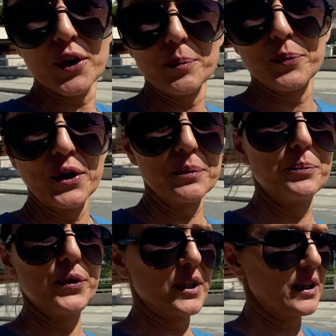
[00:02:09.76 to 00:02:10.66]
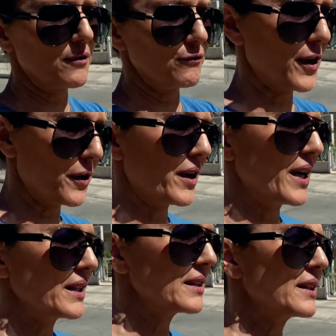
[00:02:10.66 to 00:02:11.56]
gonna put it in
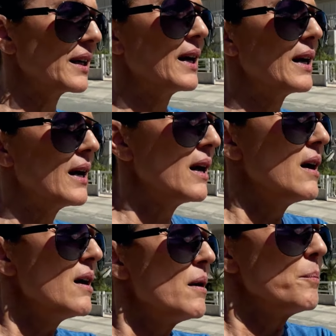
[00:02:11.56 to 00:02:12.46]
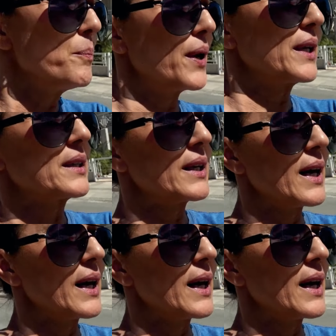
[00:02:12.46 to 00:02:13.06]
Fahrenheit. But